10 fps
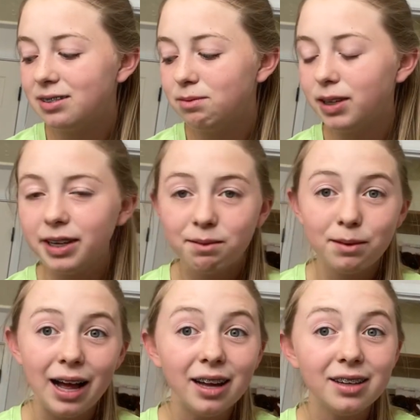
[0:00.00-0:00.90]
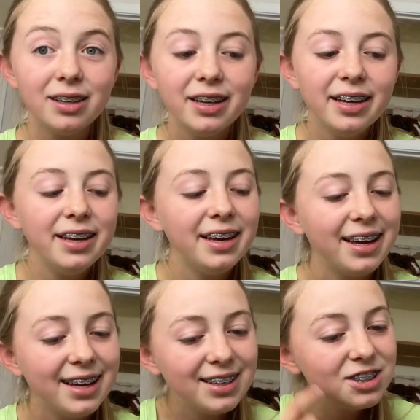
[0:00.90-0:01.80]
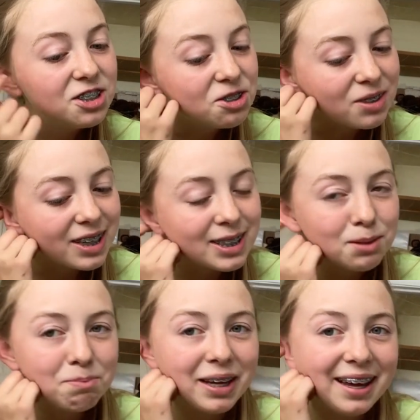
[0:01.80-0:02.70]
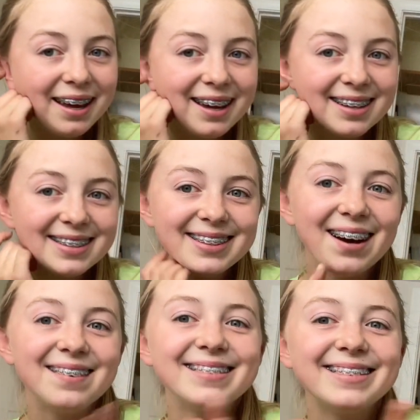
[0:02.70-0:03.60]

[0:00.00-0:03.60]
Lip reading: really well, and she trusts me, so